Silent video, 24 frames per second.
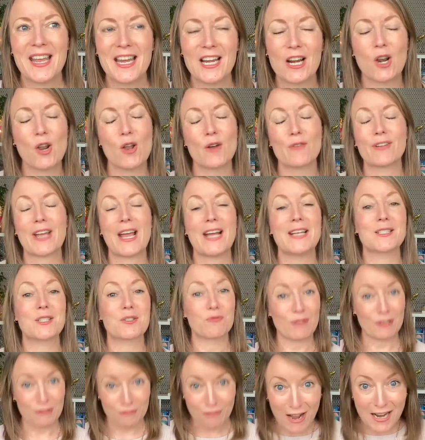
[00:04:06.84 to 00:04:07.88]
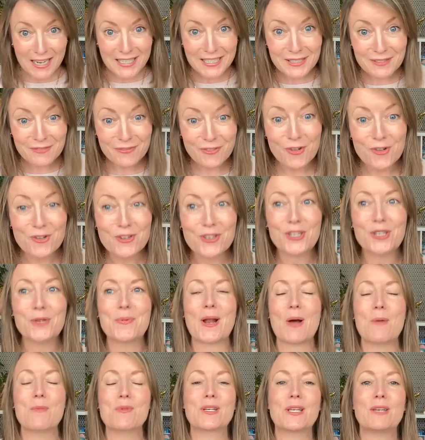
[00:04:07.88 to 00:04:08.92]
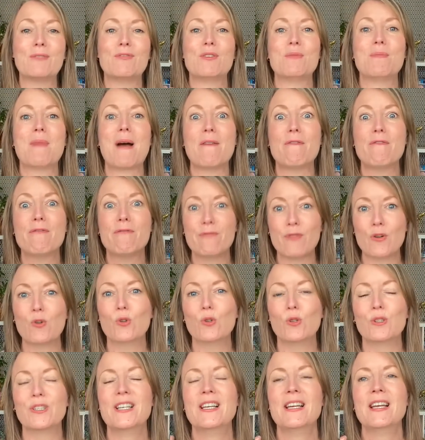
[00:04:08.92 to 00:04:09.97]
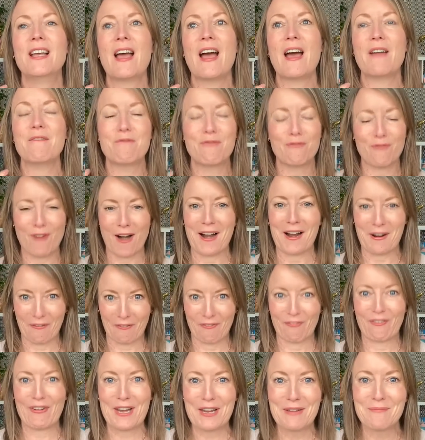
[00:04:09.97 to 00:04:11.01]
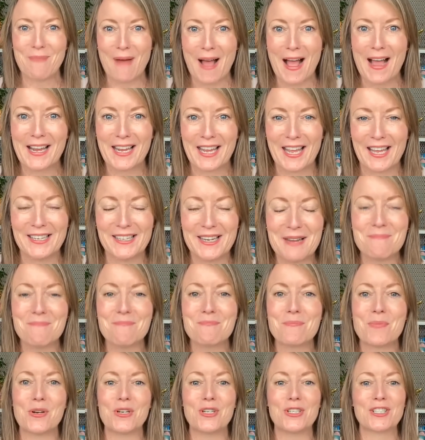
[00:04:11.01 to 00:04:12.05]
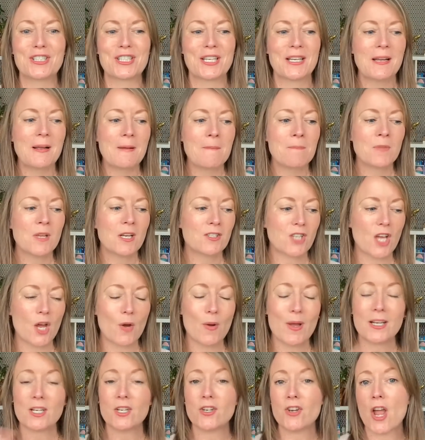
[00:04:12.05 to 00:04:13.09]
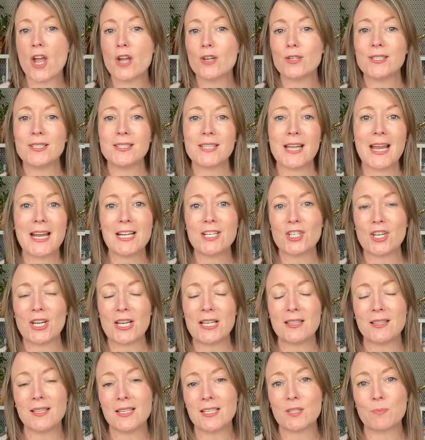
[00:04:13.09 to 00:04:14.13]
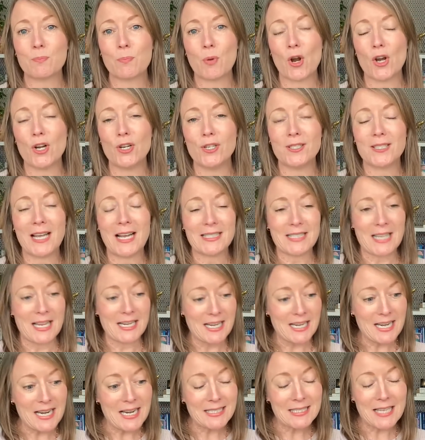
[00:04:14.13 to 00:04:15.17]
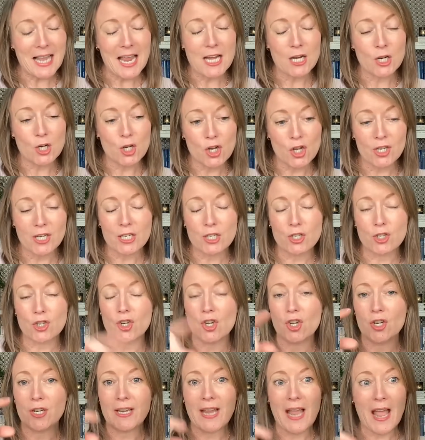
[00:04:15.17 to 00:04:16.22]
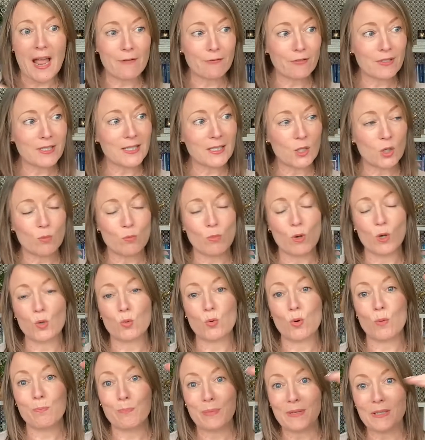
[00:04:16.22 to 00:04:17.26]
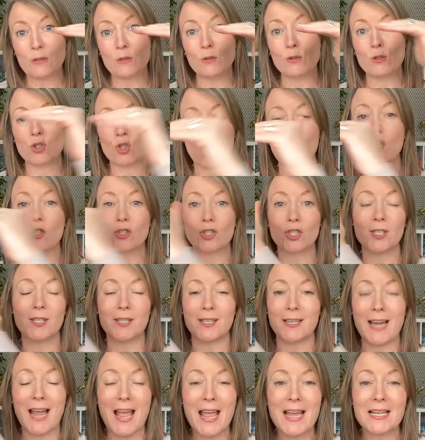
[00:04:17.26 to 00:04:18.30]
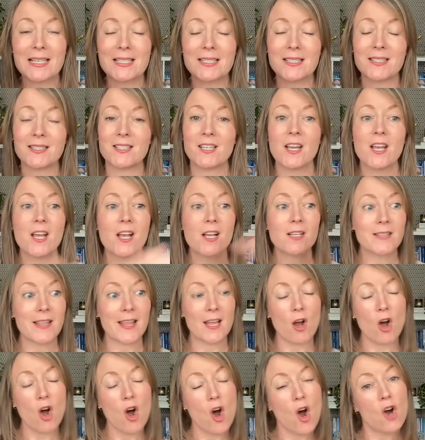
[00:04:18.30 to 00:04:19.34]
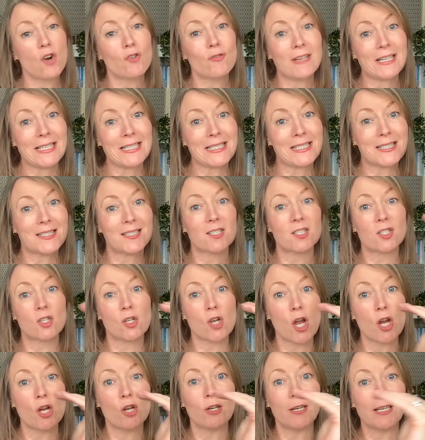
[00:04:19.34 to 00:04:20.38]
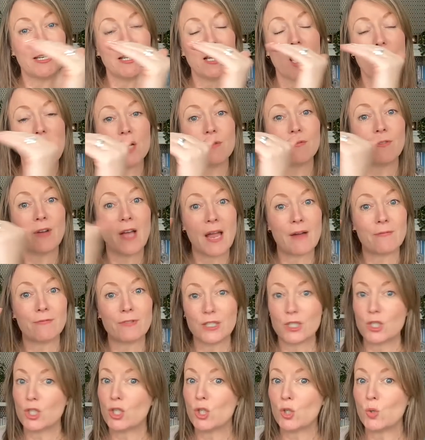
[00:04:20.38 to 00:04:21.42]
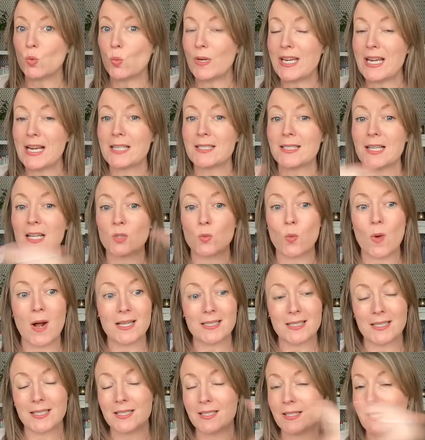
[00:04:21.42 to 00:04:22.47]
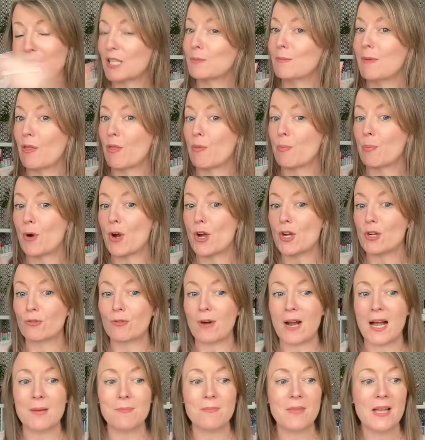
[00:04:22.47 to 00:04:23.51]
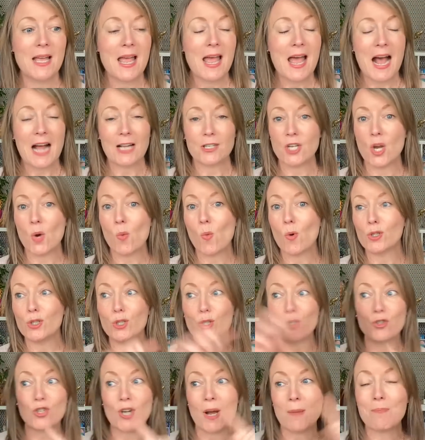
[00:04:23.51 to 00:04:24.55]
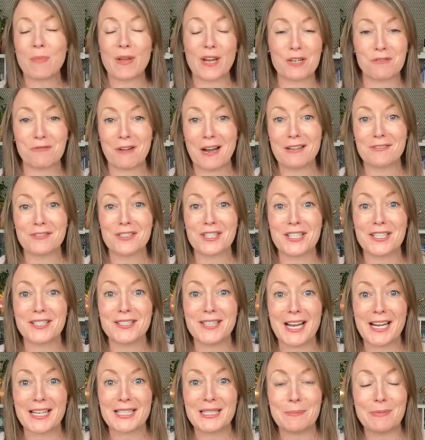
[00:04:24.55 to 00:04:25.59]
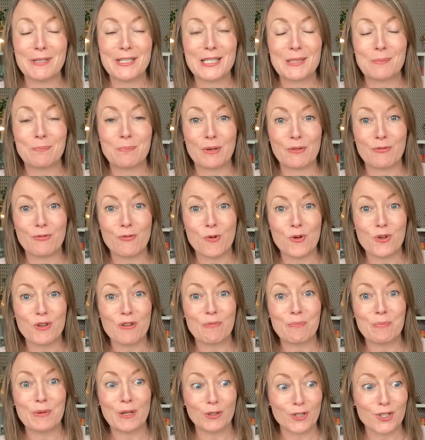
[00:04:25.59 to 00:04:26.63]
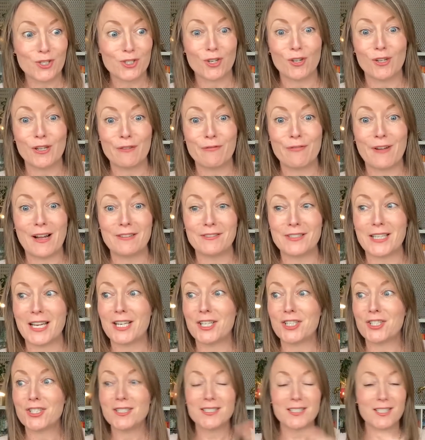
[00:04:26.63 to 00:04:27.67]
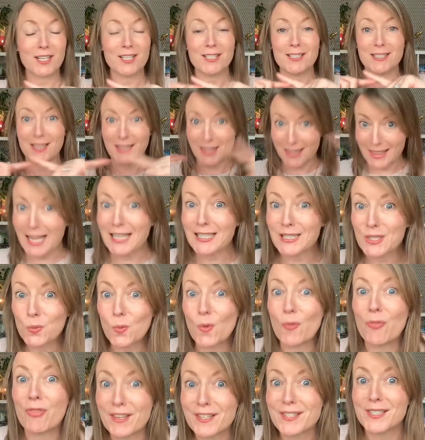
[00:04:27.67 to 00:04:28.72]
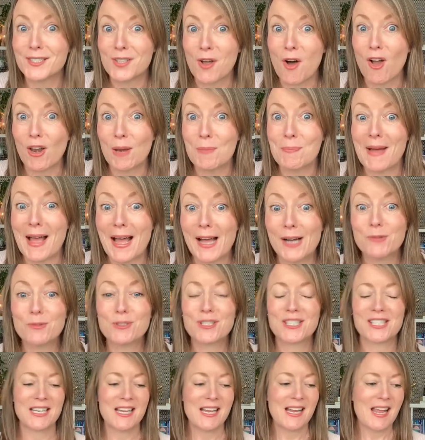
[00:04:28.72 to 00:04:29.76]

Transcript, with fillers: in a lot of cases rewrite it for you, but I will give you my full and frank feedback and input. So at no stage in this process, and it is a learning journey, every single module builds onto the next. So they are released slowly over every two weeks. That's why it's a six month program. I don't want you jumping around to the sexy bits before you've built the solid foundations, because that's what this is all about.